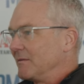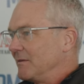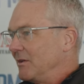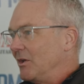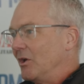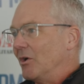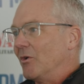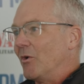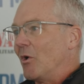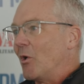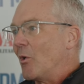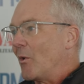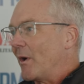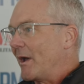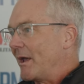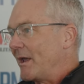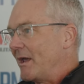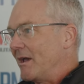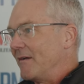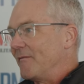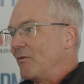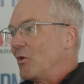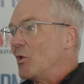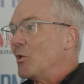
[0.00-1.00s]
you know,
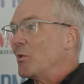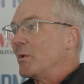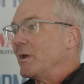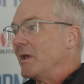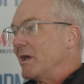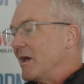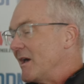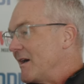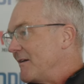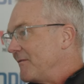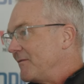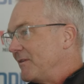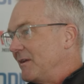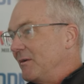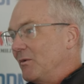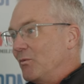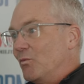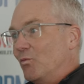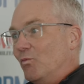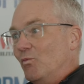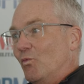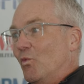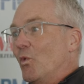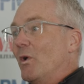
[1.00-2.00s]
OIF, OEF,
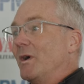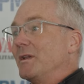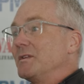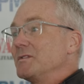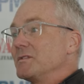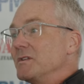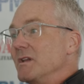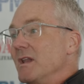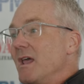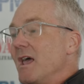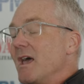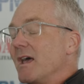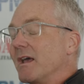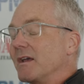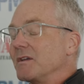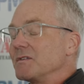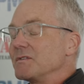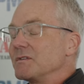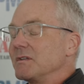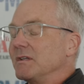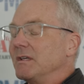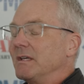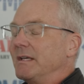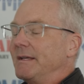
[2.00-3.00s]
and what's
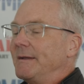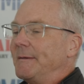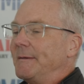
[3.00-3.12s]
next.